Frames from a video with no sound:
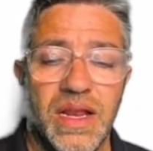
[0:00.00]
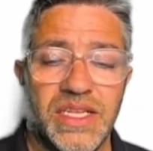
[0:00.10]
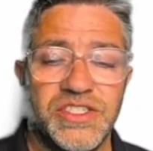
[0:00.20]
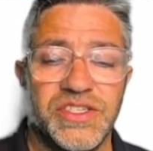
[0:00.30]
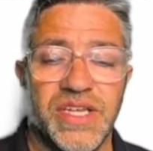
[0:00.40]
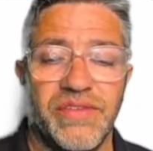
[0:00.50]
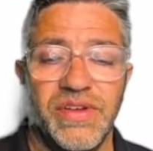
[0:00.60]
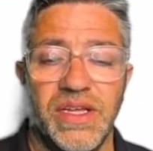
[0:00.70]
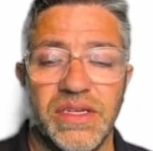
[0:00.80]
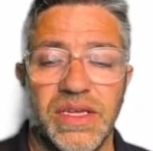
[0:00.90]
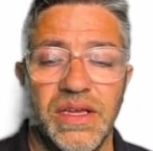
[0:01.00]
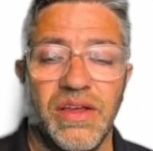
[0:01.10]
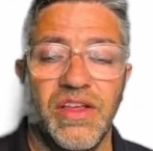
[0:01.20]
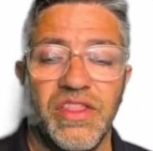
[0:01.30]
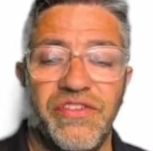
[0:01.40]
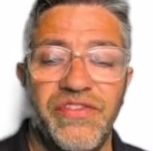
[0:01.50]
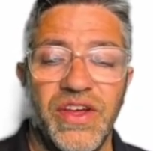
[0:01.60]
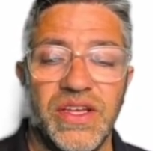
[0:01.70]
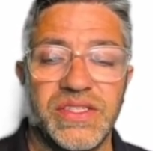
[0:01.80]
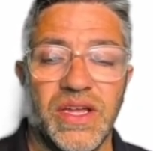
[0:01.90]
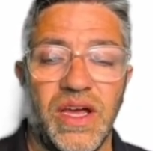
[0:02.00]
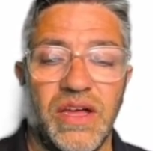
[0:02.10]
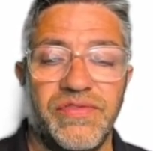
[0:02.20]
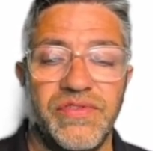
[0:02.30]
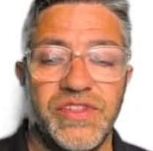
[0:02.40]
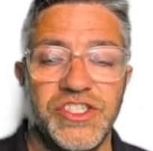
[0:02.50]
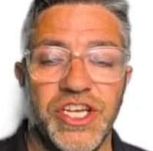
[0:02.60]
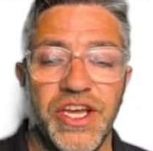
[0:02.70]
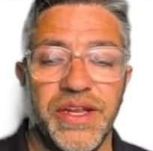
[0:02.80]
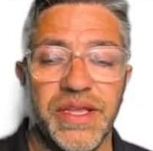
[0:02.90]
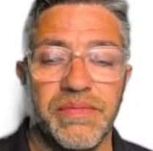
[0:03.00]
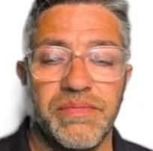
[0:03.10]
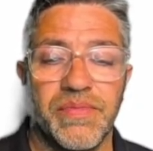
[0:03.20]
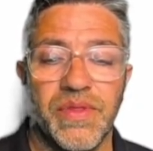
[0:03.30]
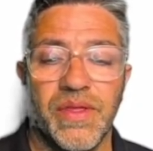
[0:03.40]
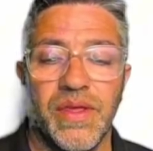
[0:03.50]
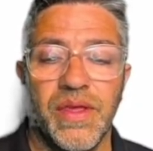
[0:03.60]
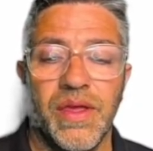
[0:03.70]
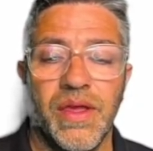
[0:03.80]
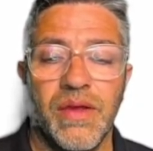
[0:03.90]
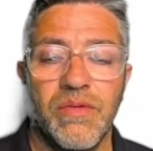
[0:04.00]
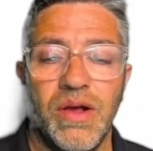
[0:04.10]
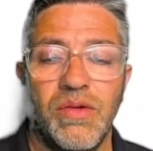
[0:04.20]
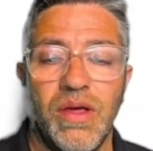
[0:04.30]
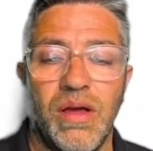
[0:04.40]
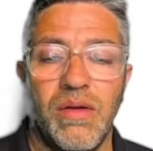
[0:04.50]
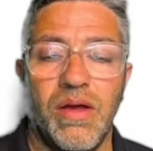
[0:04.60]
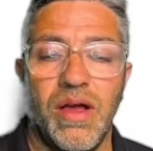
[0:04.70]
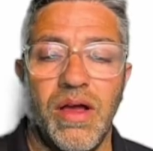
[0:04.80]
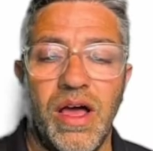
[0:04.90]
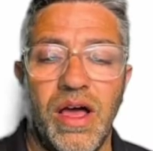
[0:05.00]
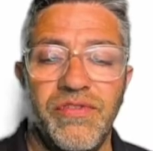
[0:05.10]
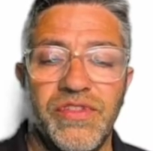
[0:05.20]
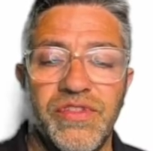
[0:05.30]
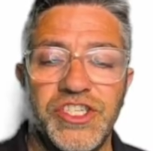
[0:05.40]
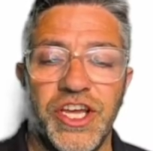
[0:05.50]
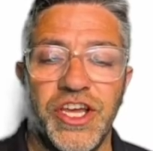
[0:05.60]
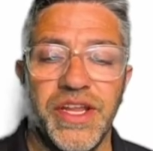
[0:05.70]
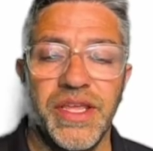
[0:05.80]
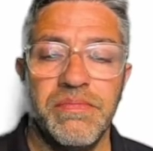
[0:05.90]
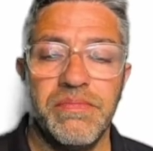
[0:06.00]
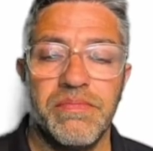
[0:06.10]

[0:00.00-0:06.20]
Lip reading: let's just have a look. The first half of the journey. Well, half of the journey